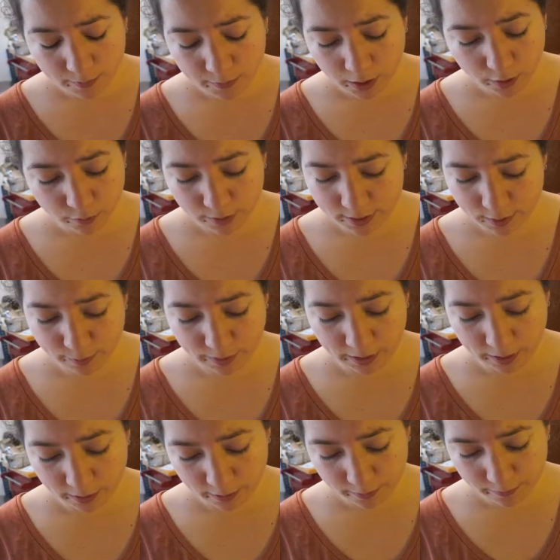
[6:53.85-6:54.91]
not a
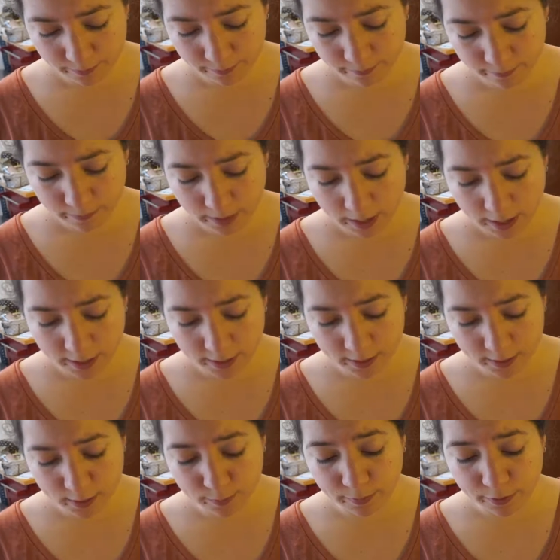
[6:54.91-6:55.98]
recipeer, and
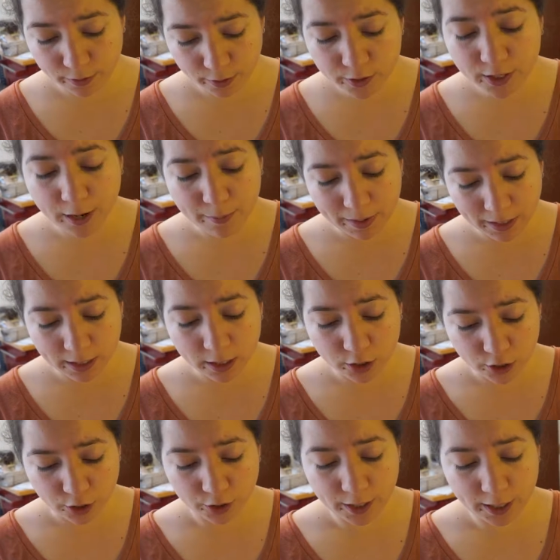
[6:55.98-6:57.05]
this is my third time making a
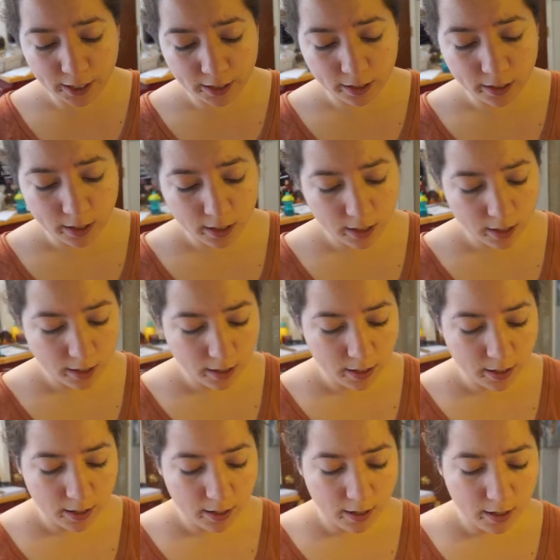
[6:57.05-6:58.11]
turkey.
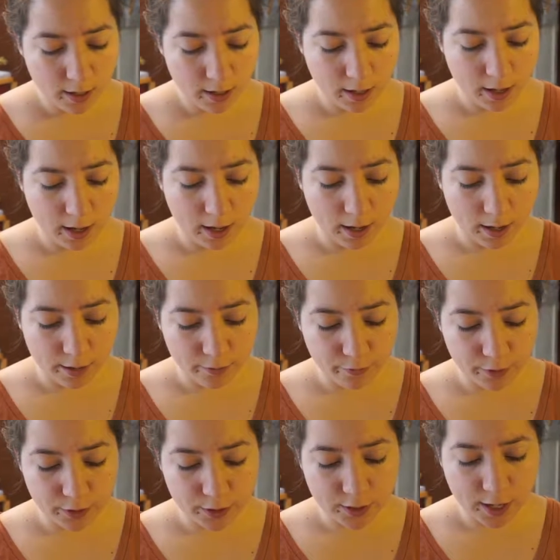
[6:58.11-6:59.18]
The
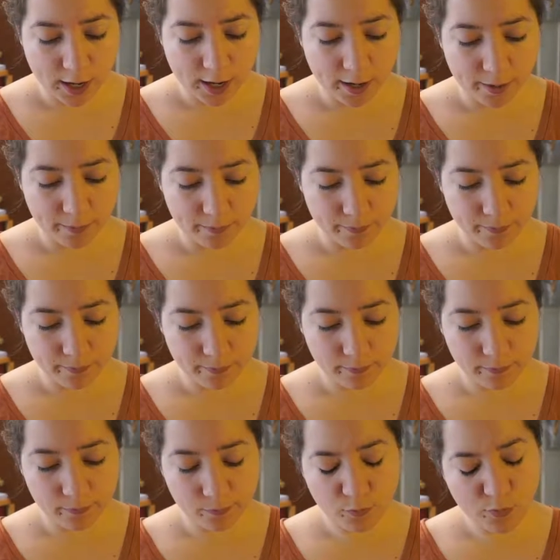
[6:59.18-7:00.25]
first time,
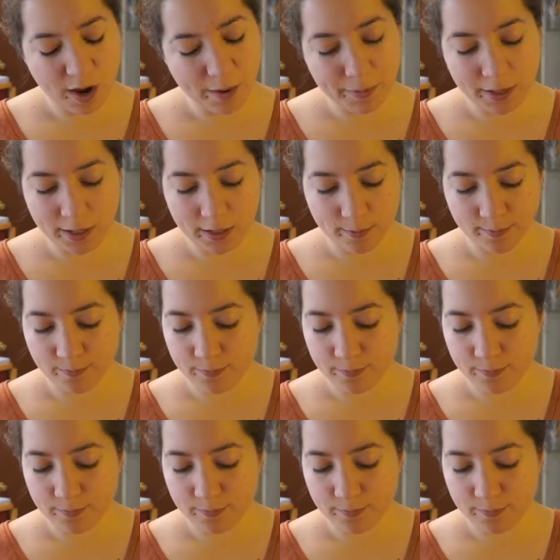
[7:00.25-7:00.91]
I mean,